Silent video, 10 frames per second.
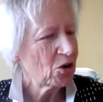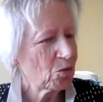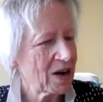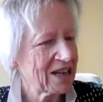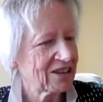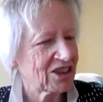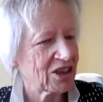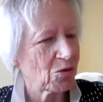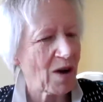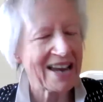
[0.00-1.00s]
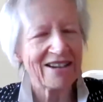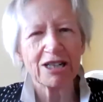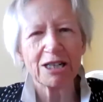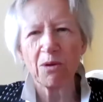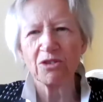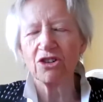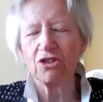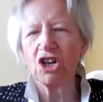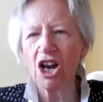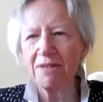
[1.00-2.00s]
with the way it responded on
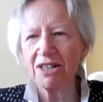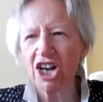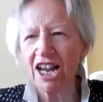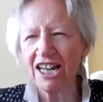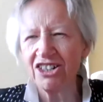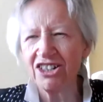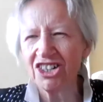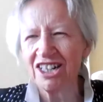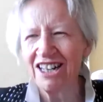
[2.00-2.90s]
climate change,